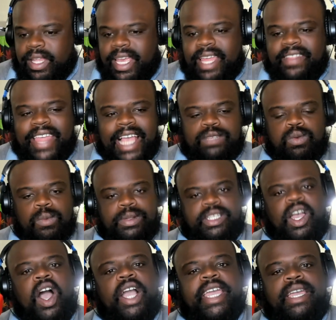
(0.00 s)
And that's what we're
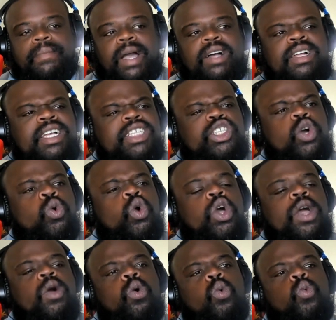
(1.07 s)
talking about. So,
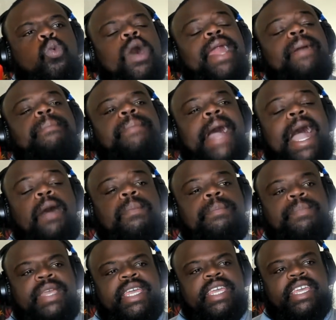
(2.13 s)
what about
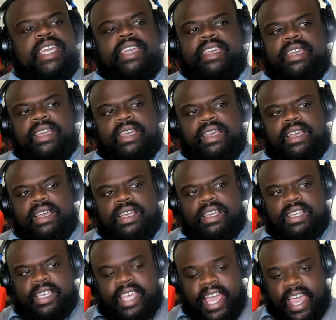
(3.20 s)
being
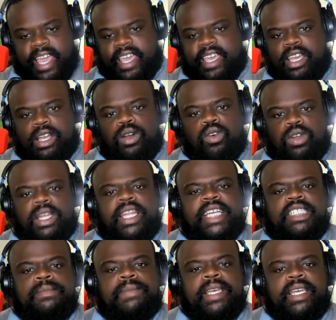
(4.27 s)
gay or
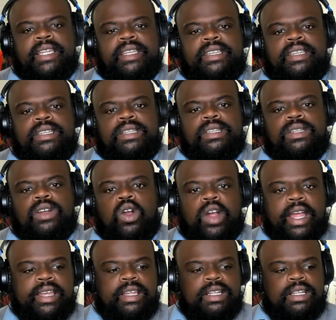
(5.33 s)
lesbian? All
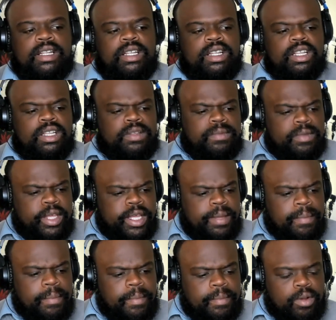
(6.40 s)
right.
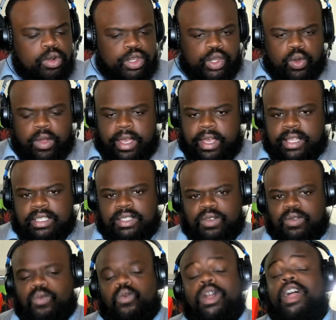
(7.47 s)
Or trans,
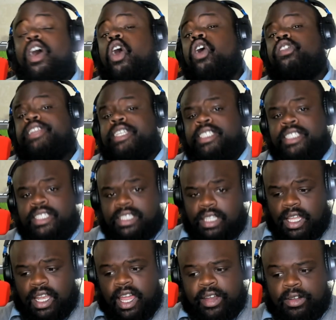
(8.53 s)
or what all these
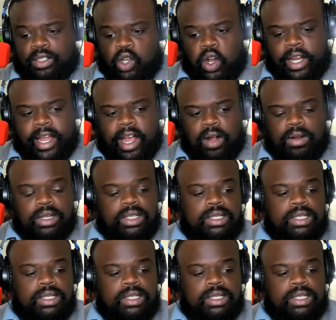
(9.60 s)
letters are now.